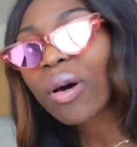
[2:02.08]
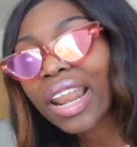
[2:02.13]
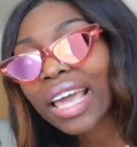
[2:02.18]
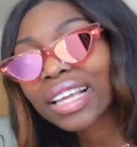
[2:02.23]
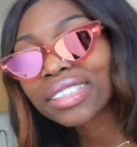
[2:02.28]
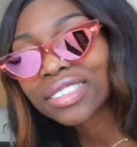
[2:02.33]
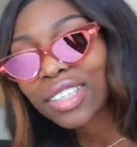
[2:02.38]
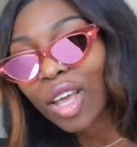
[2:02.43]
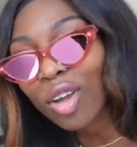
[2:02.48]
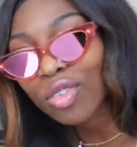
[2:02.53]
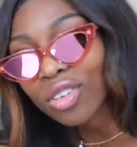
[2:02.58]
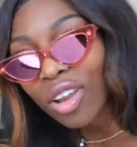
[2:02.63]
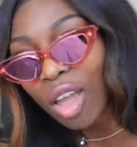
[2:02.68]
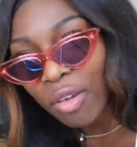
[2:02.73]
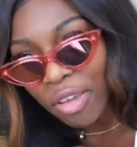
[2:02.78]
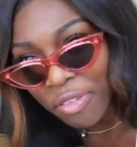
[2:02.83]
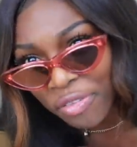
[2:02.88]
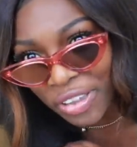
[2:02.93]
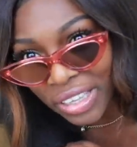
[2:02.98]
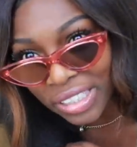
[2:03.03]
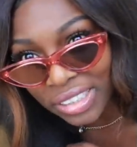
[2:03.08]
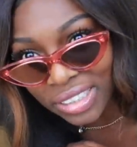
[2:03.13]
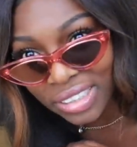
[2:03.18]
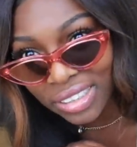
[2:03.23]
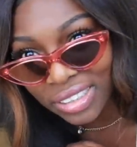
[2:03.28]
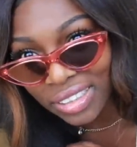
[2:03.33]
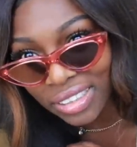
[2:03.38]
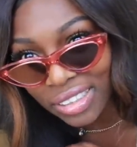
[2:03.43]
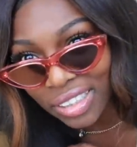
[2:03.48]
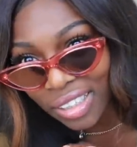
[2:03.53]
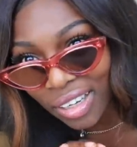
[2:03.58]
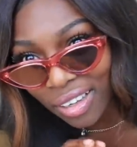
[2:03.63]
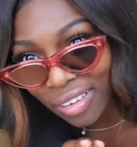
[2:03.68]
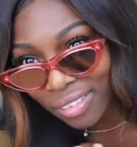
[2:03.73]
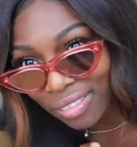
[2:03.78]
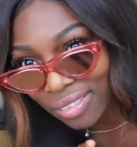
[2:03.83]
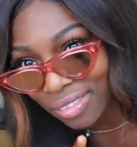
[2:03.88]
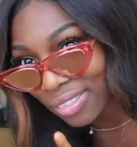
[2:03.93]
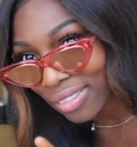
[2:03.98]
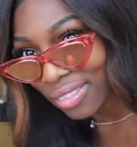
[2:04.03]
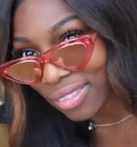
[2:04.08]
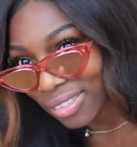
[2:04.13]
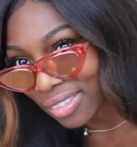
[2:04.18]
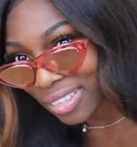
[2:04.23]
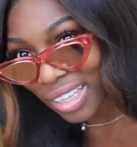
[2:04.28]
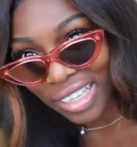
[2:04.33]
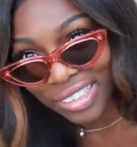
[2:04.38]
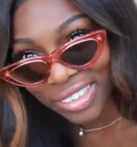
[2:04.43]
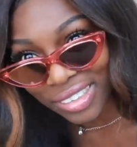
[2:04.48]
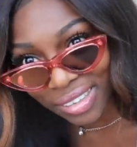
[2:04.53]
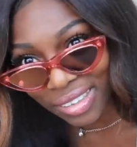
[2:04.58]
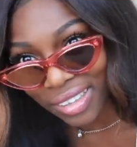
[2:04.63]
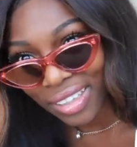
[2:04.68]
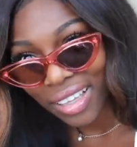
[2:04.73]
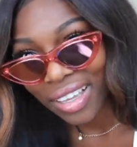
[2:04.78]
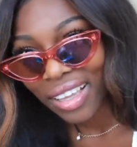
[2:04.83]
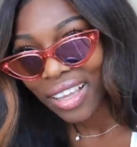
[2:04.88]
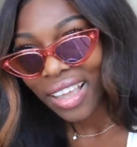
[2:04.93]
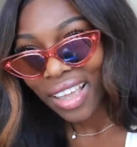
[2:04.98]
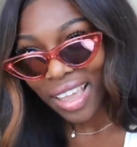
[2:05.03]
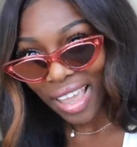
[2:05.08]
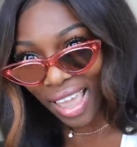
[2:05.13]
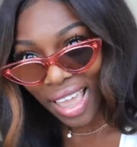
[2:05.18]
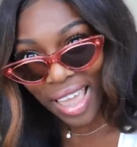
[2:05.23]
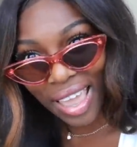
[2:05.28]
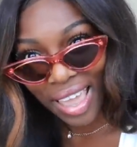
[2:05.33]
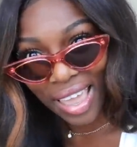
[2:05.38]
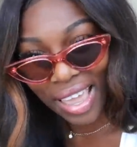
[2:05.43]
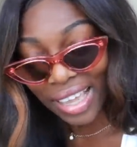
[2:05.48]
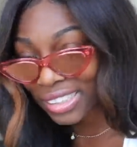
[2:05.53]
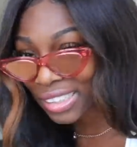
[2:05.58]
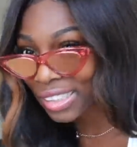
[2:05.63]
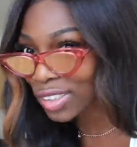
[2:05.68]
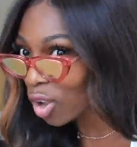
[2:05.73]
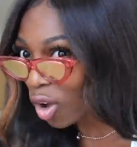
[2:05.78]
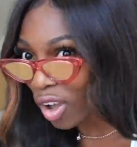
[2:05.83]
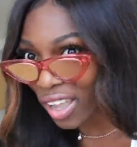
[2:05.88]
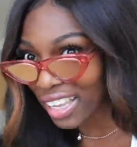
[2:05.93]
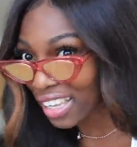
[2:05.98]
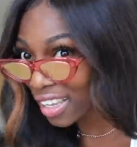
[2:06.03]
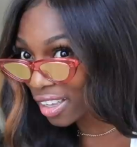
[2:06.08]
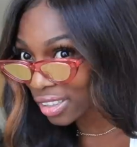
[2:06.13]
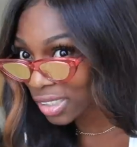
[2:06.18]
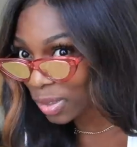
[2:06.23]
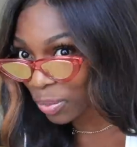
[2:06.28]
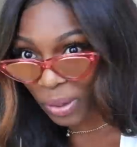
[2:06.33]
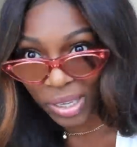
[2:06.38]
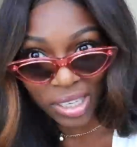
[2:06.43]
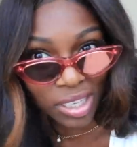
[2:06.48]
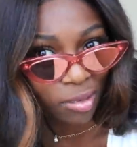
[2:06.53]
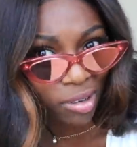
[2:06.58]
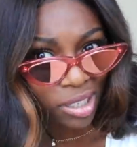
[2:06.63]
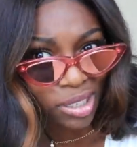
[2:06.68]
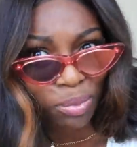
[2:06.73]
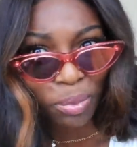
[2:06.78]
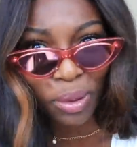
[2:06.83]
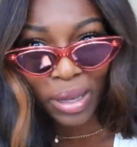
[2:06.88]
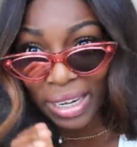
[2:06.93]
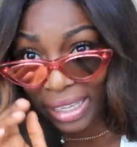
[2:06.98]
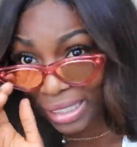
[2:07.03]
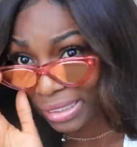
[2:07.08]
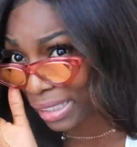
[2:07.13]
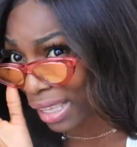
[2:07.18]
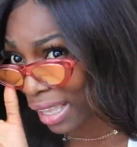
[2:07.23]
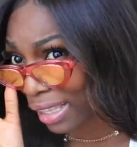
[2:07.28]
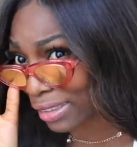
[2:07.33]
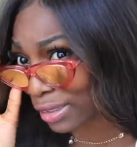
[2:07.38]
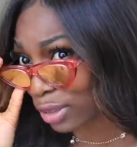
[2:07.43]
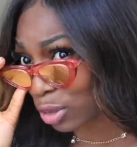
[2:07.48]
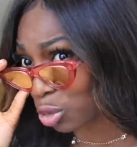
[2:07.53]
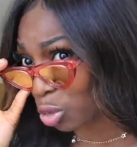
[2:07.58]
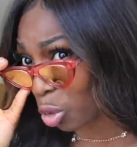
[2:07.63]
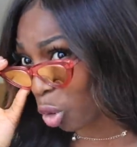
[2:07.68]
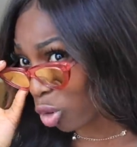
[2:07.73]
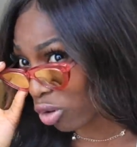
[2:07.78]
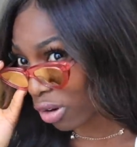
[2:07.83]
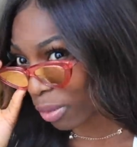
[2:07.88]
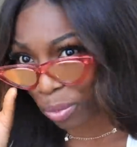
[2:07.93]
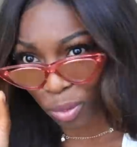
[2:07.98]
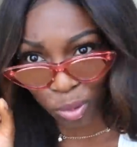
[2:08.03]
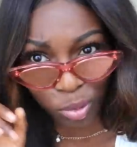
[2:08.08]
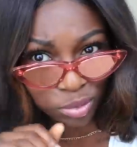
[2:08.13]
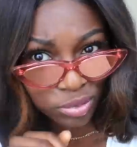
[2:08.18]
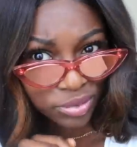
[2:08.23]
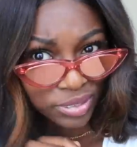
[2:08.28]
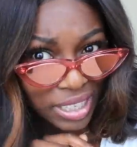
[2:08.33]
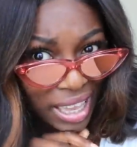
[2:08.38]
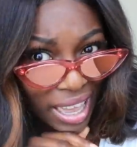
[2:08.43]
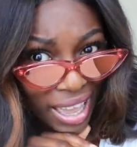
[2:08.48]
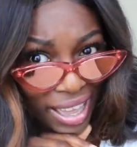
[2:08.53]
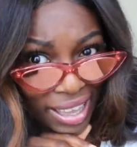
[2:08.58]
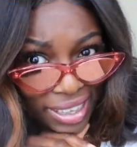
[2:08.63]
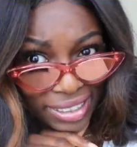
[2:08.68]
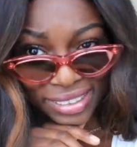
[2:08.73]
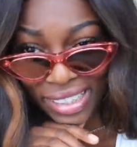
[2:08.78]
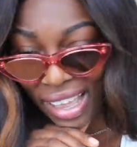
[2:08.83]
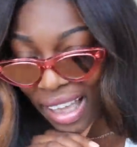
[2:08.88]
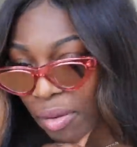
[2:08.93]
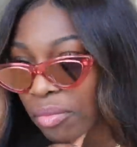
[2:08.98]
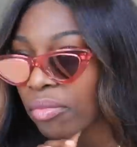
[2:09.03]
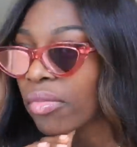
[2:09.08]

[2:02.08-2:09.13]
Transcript: But I don't know if it's, you know, it's not inconspicuous, but it's adorable. Yes.